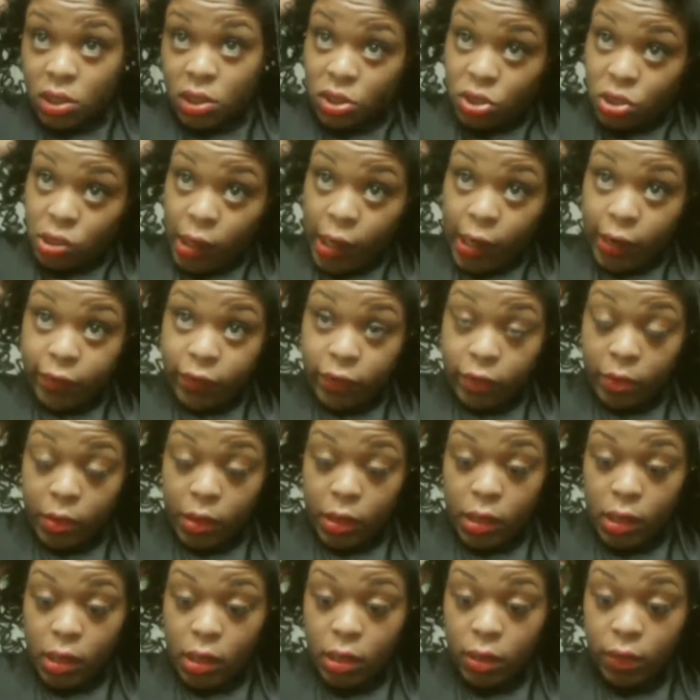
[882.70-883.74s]
this track
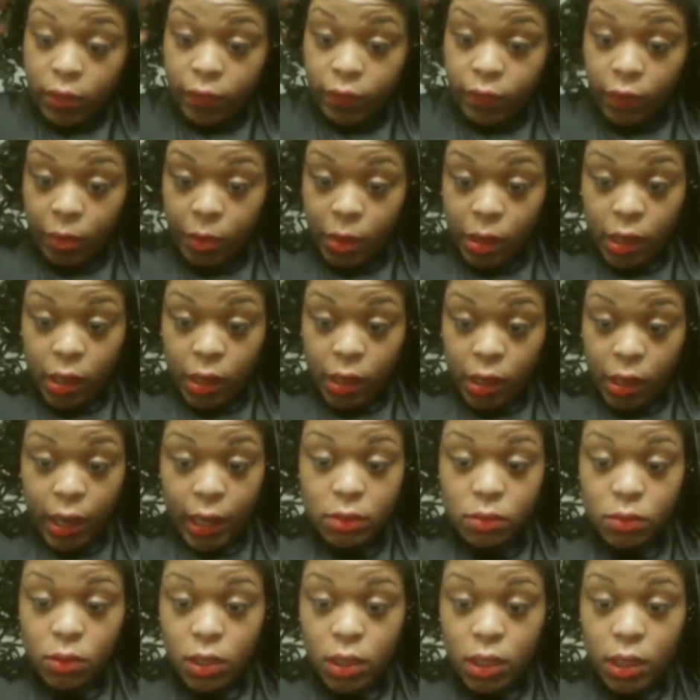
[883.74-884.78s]
from the
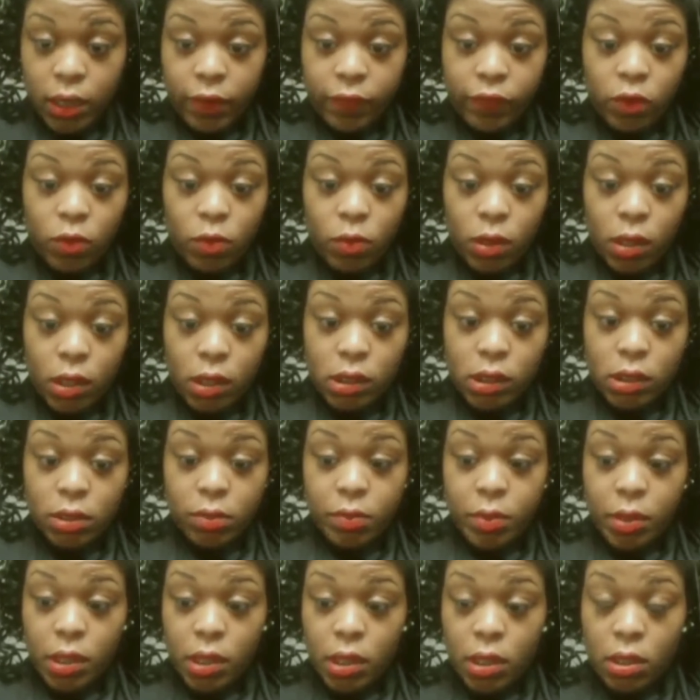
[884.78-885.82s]
next one, if you want it
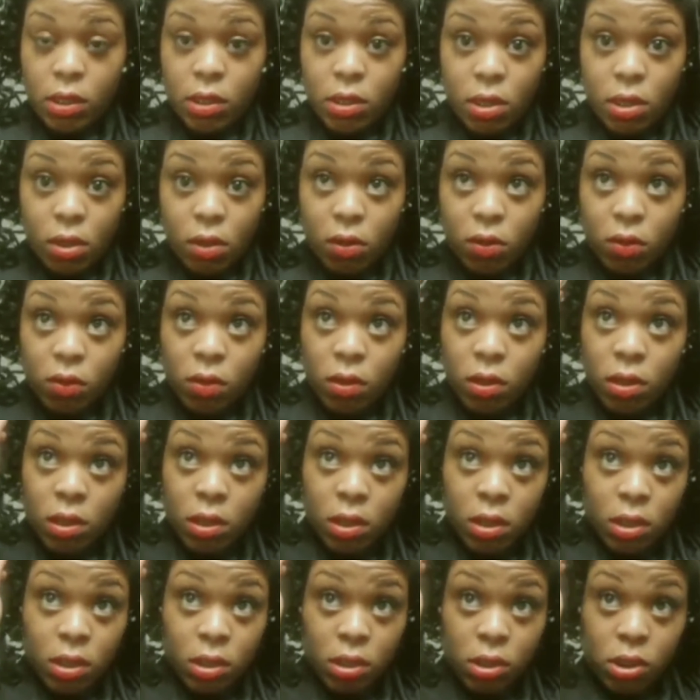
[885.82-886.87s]
to be, you know,
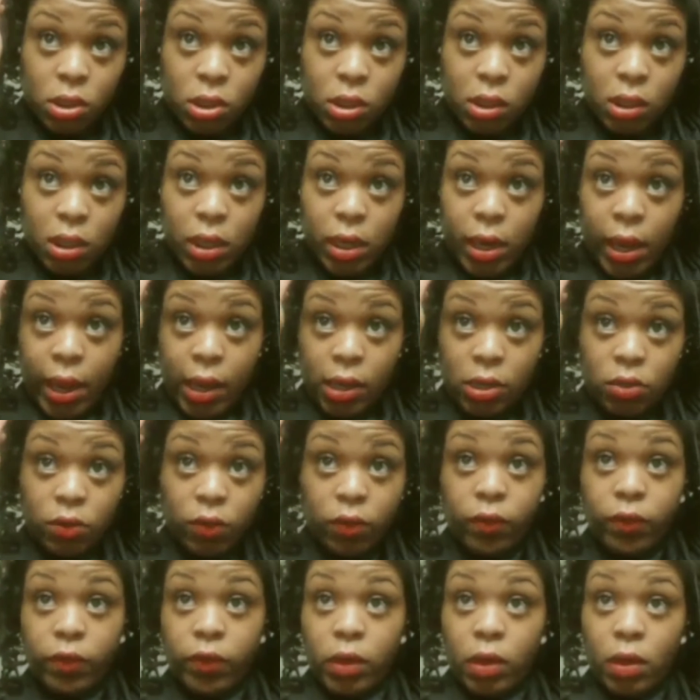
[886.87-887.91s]
just a
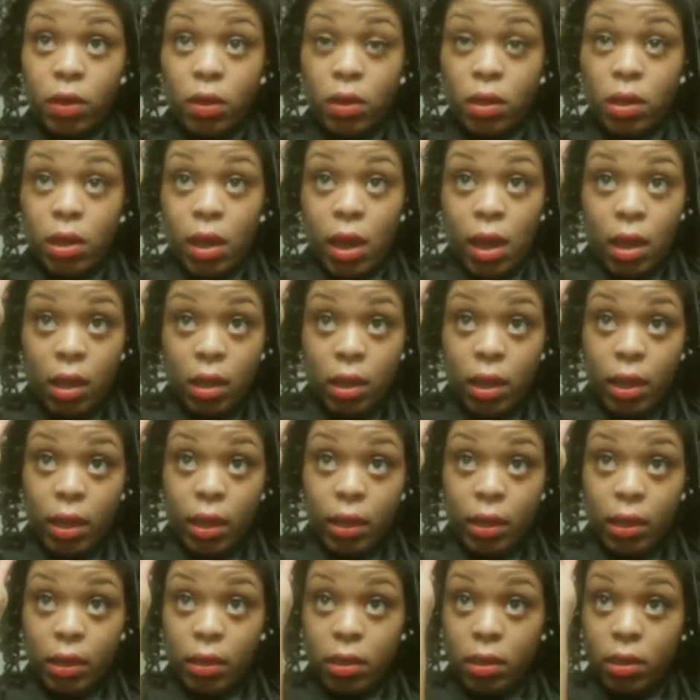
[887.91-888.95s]
natural feel and not
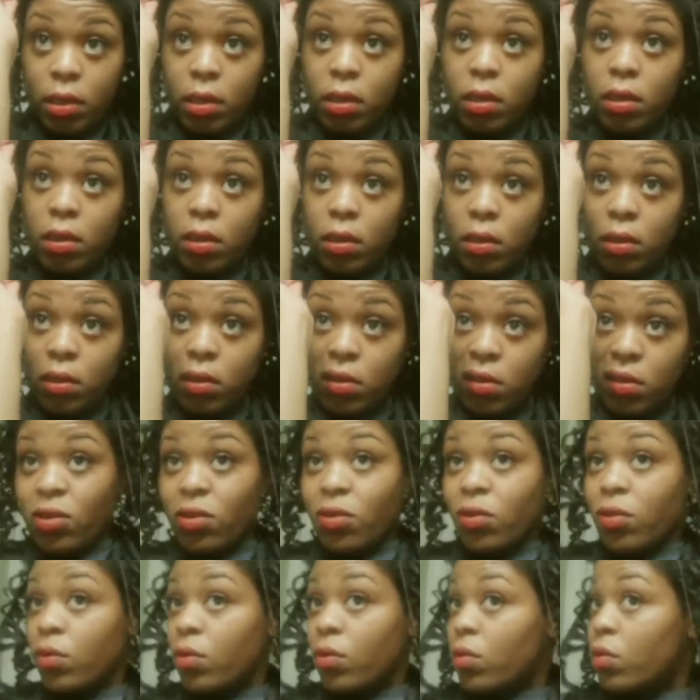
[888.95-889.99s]
like
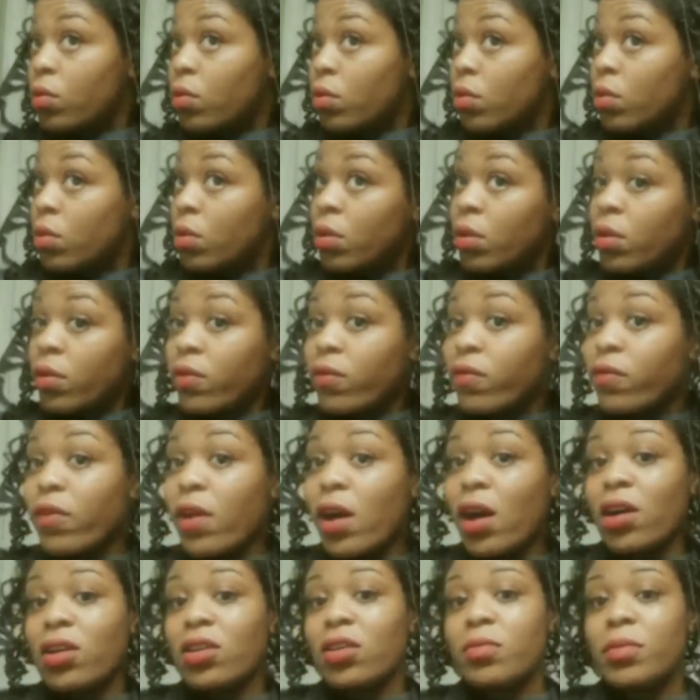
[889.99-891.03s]
no
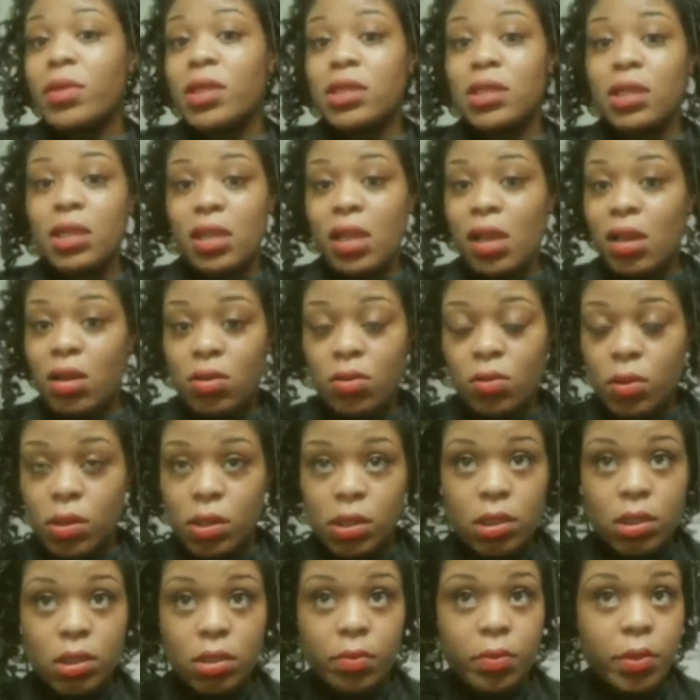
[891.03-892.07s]
volume, because I don't
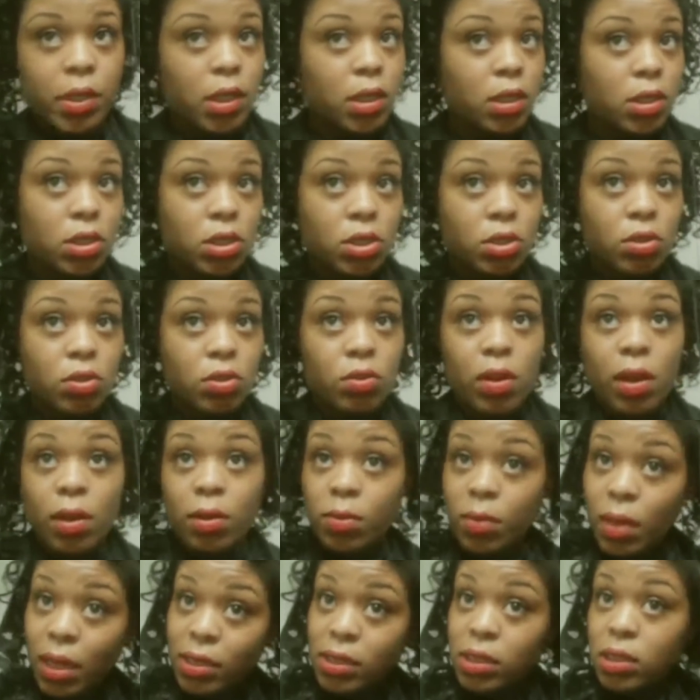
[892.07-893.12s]
want it to be too,
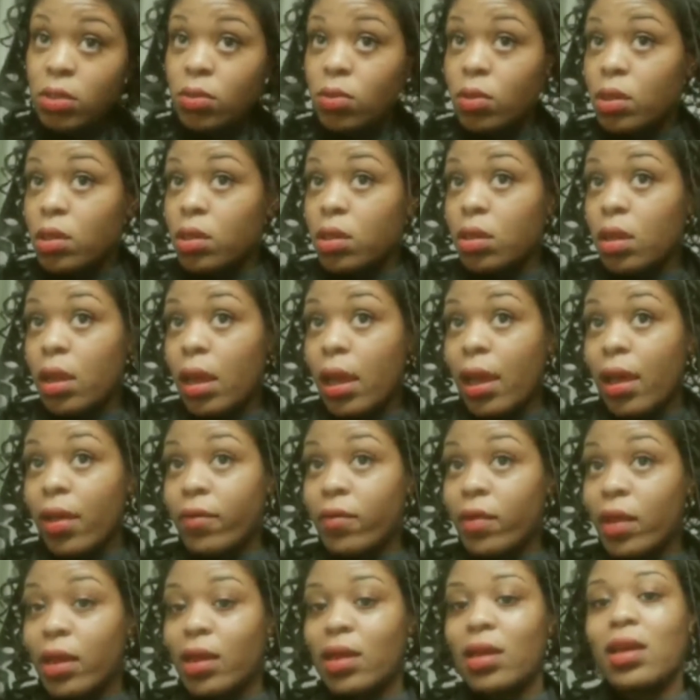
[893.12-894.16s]
I still want it to
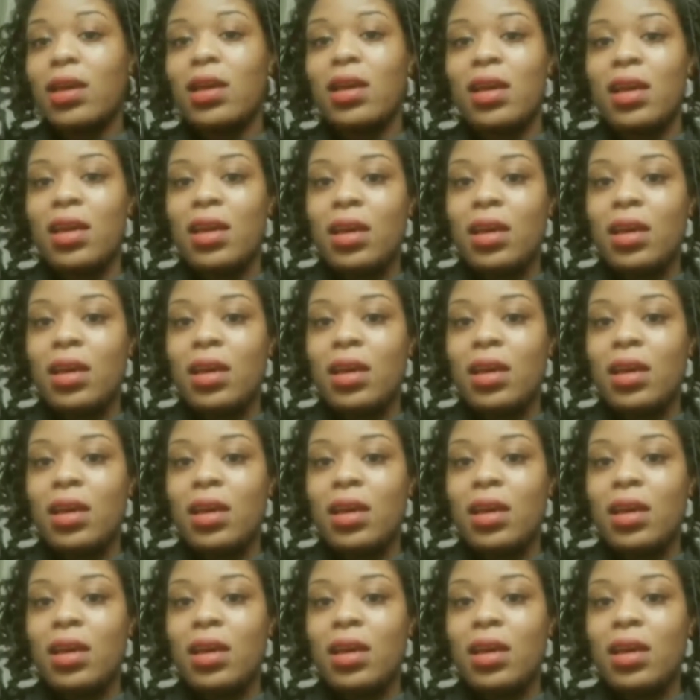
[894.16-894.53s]
have like